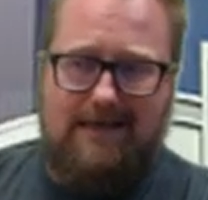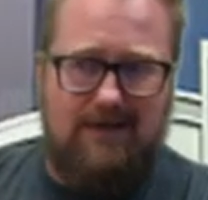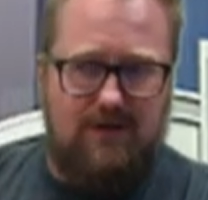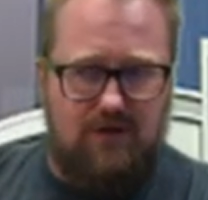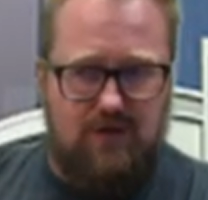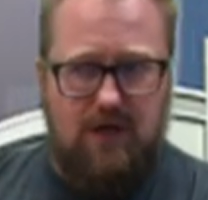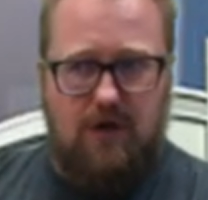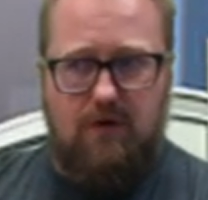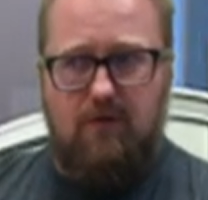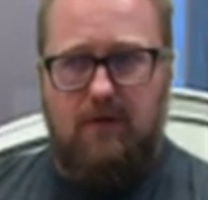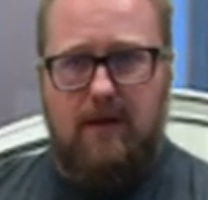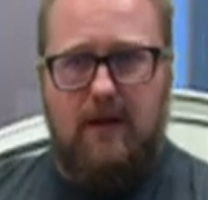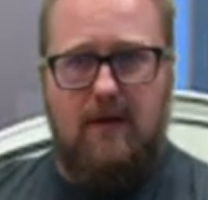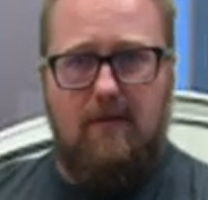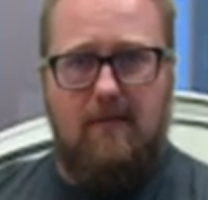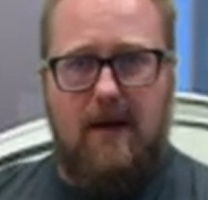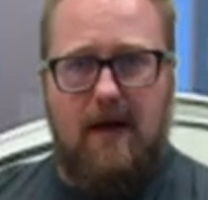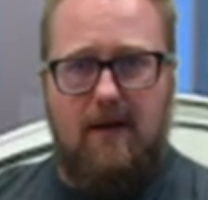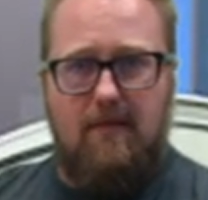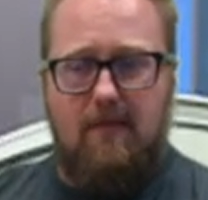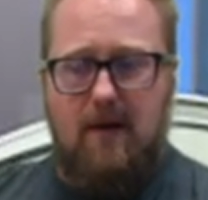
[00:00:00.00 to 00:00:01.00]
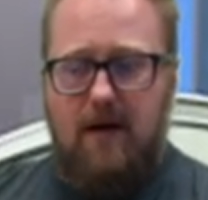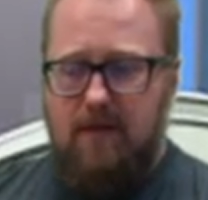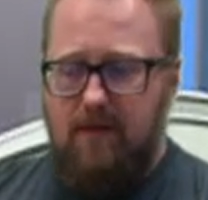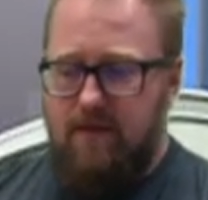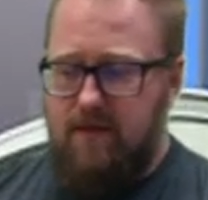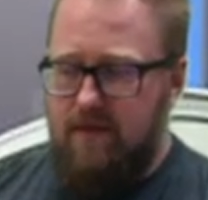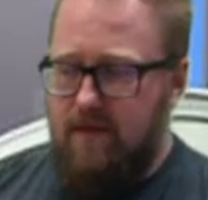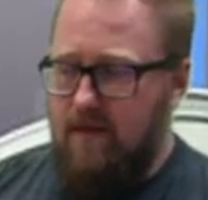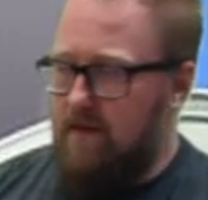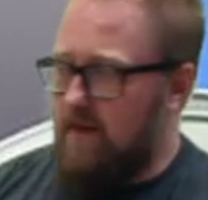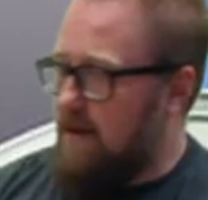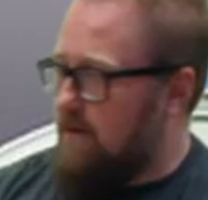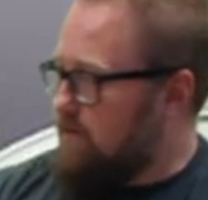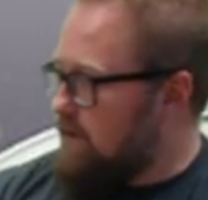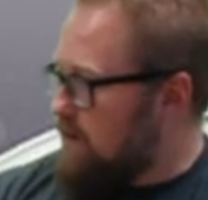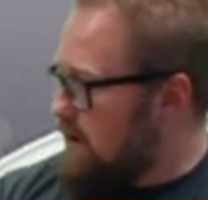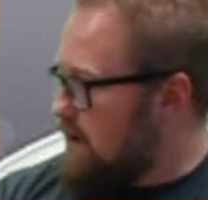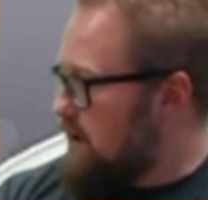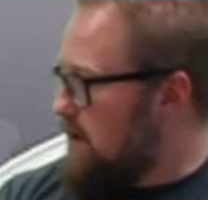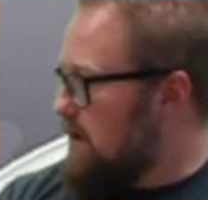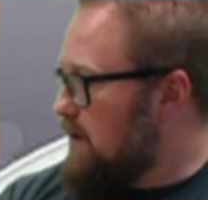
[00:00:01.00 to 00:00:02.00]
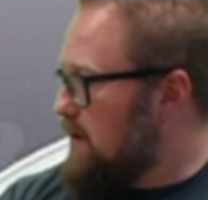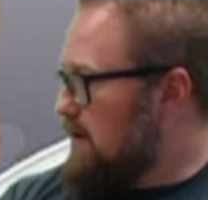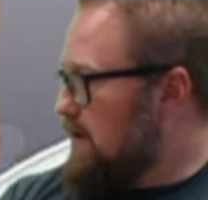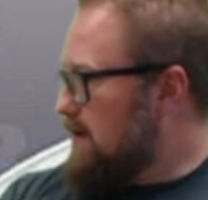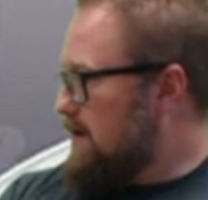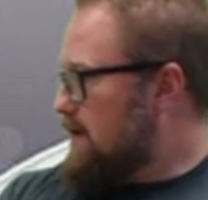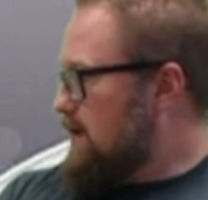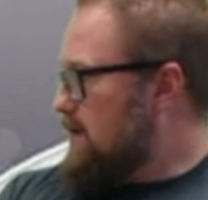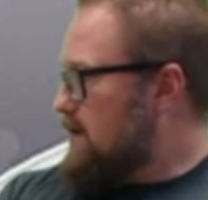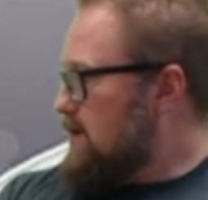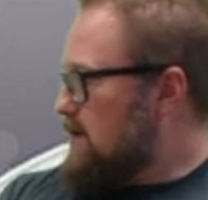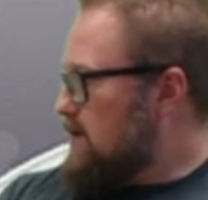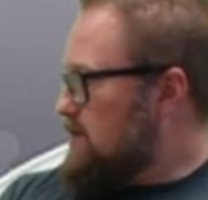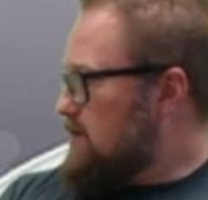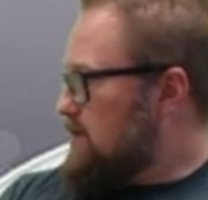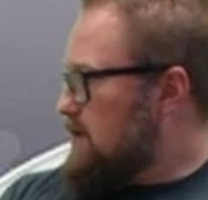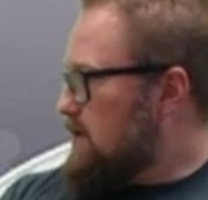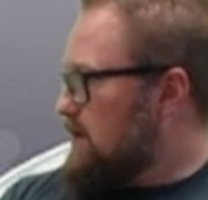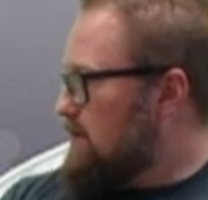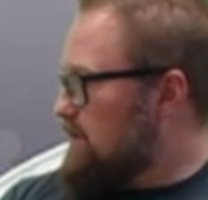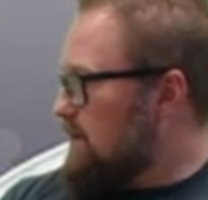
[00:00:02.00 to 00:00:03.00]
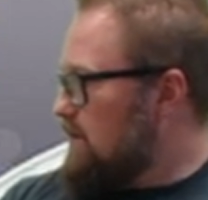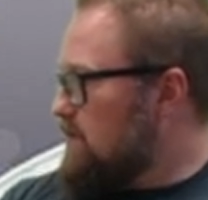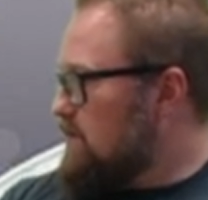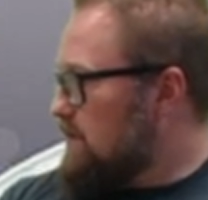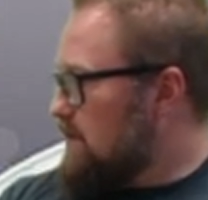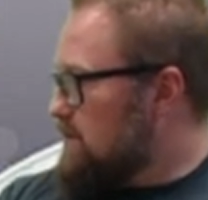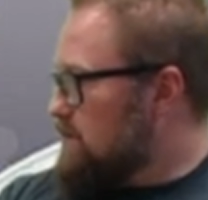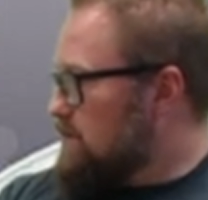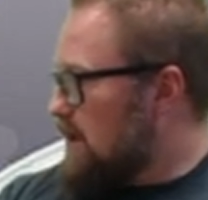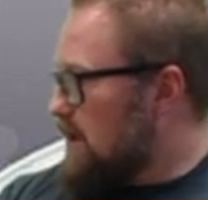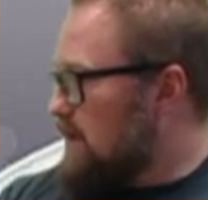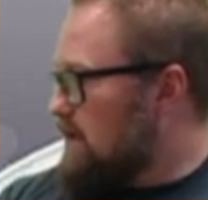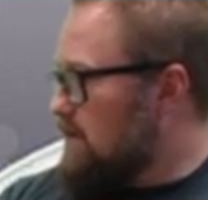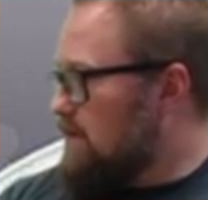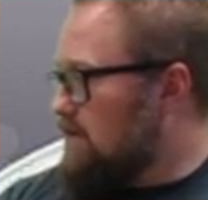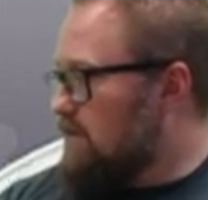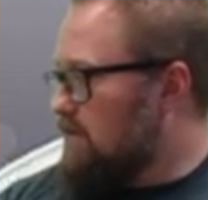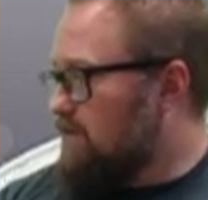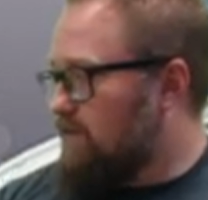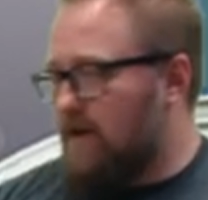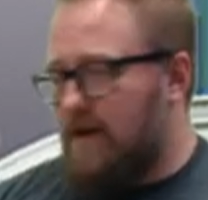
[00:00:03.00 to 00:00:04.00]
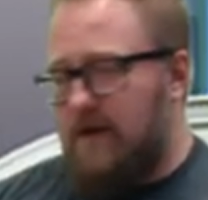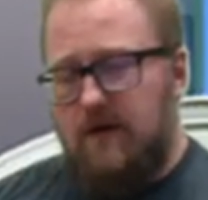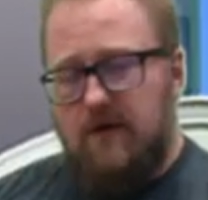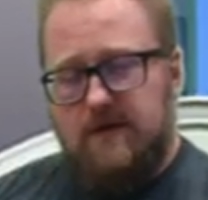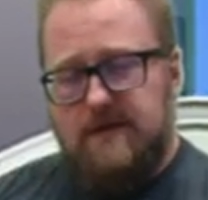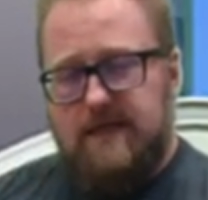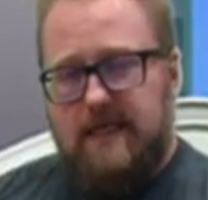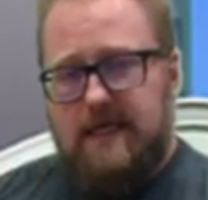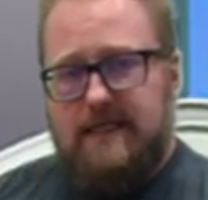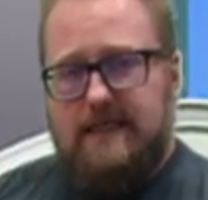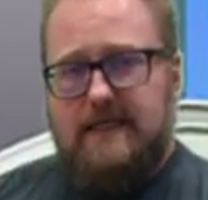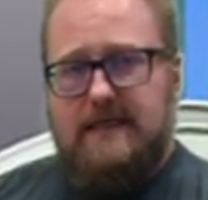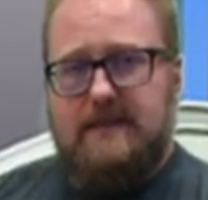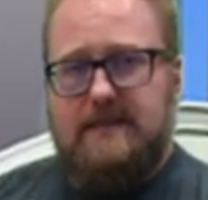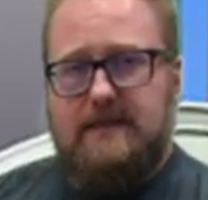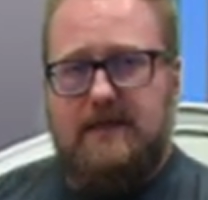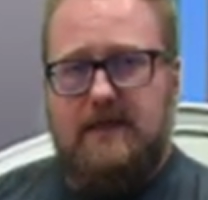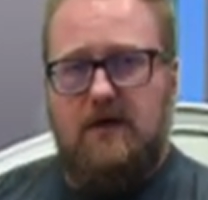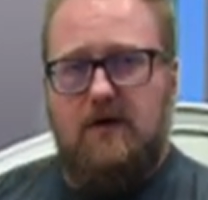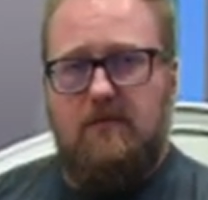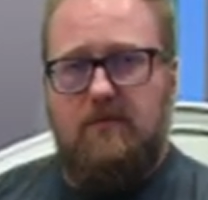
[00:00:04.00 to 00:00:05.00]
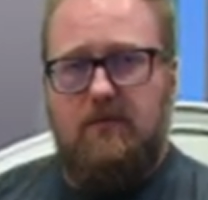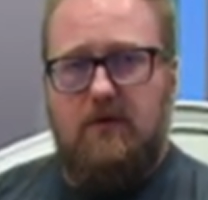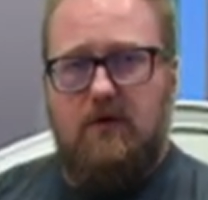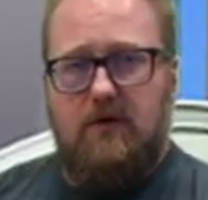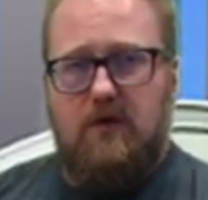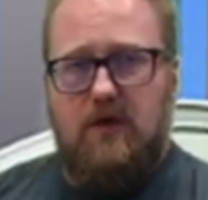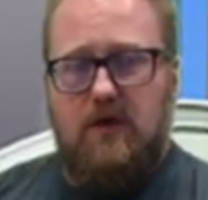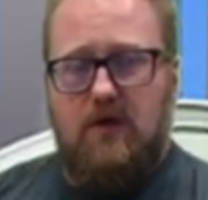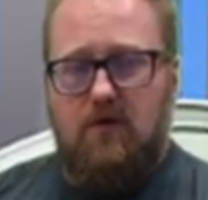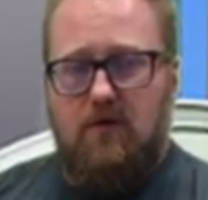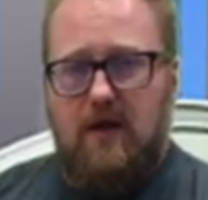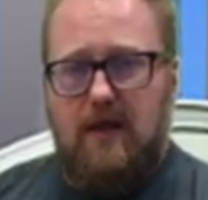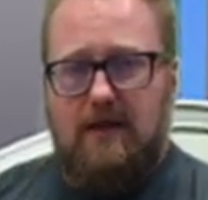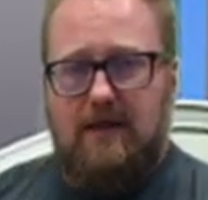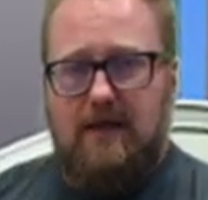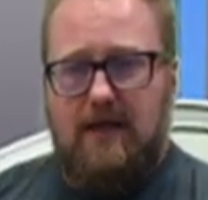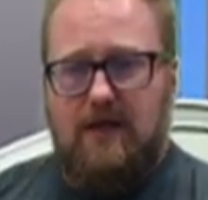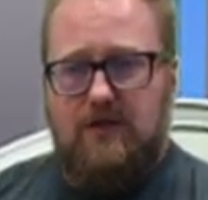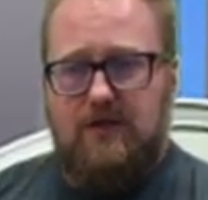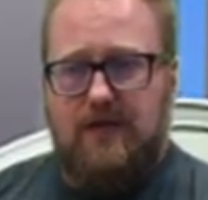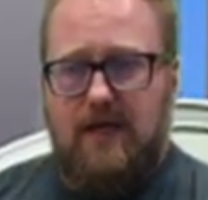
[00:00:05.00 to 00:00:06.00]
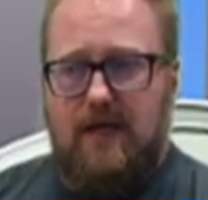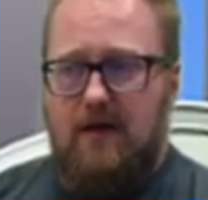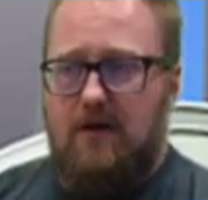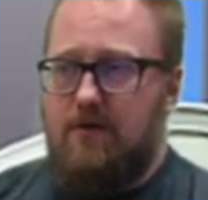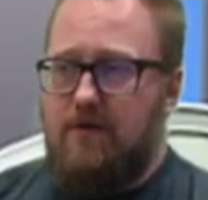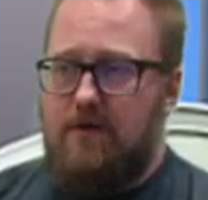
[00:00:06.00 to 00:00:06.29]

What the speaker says: generally in about a month. And then we're going to continually try to do videos like this to help curate that channel.